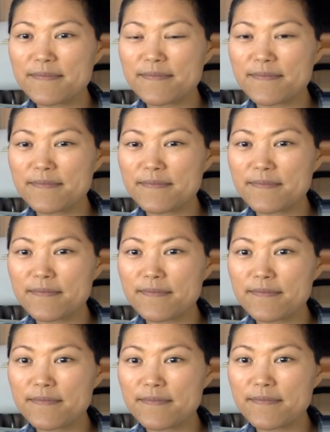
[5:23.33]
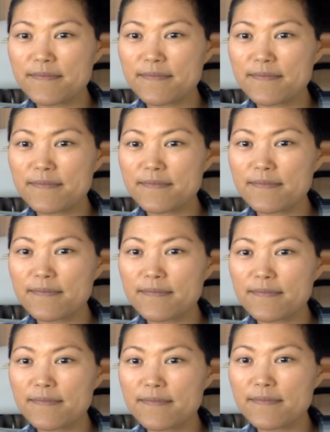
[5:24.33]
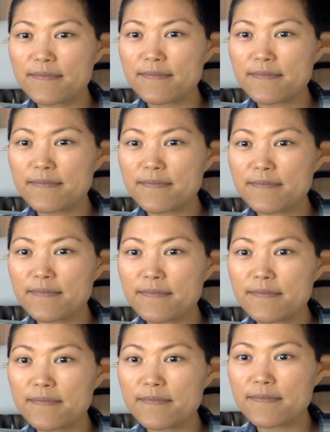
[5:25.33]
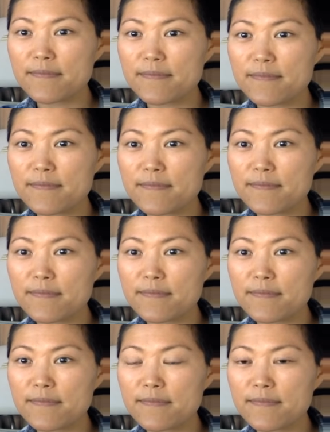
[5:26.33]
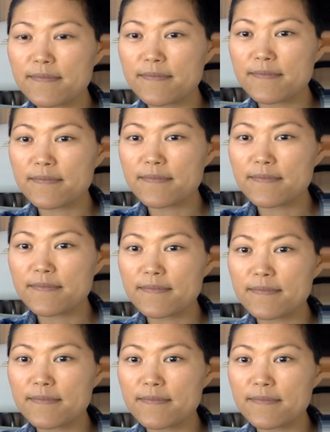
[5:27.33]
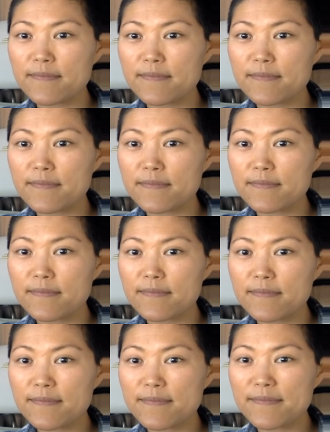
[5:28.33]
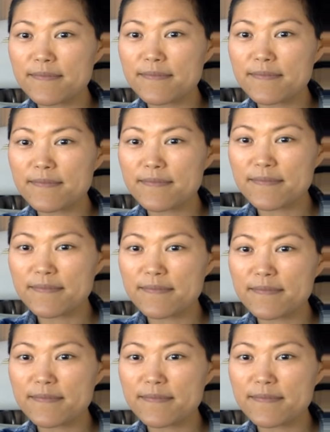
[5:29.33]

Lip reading: The person shown says nothing.